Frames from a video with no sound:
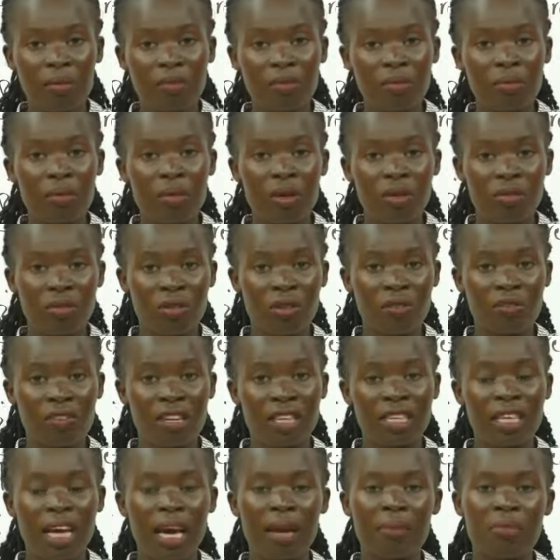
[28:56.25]
most of the
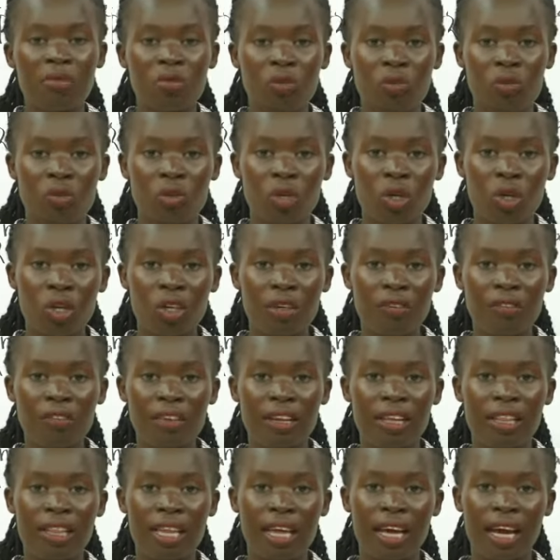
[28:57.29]
times we do not
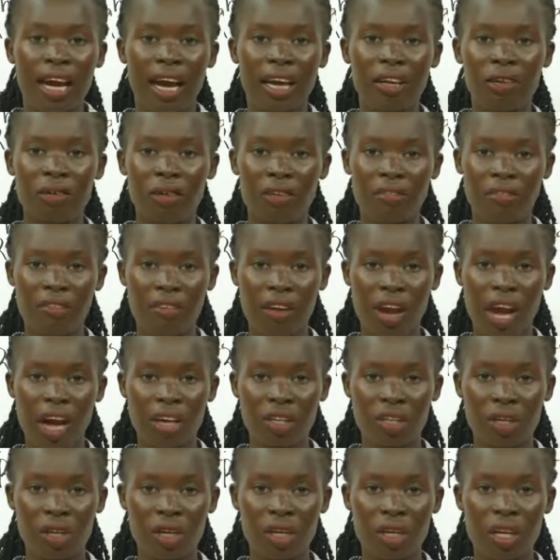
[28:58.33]
feel the kind of
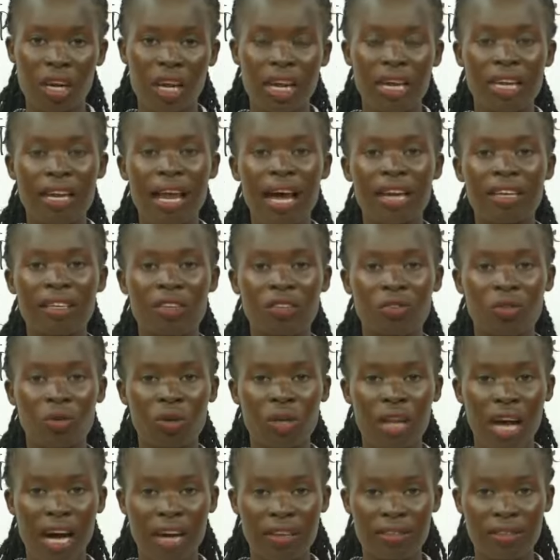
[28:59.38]
reaction that is on
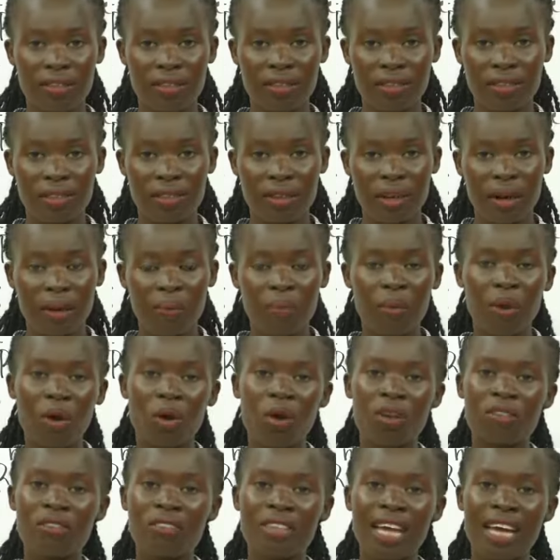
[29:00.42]
us,
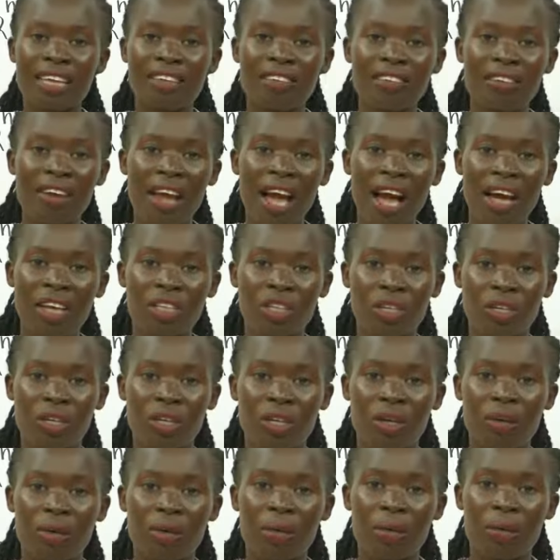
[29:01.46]
because that
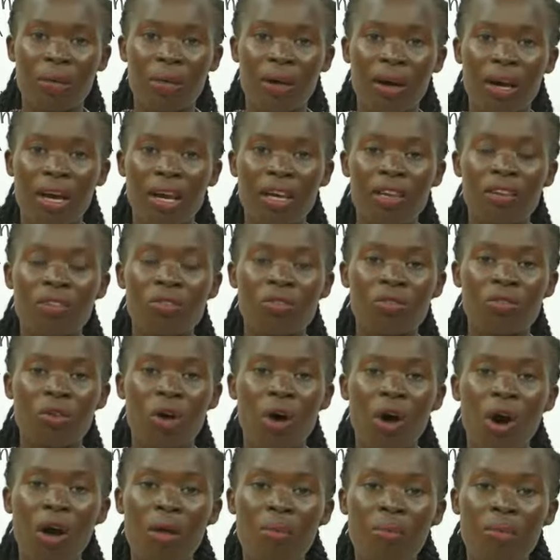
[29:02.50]
reaction is
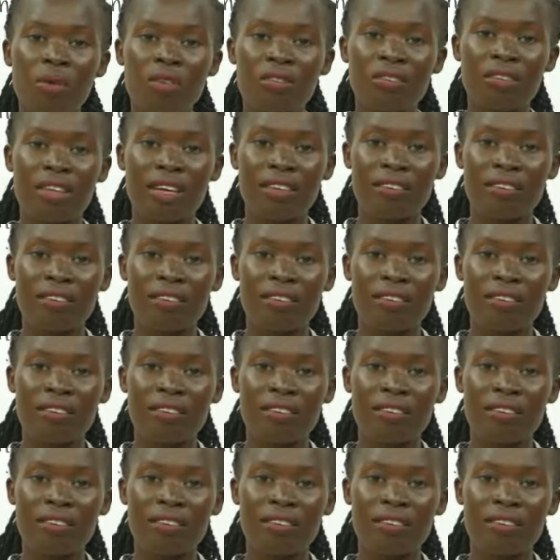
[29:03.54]
almost the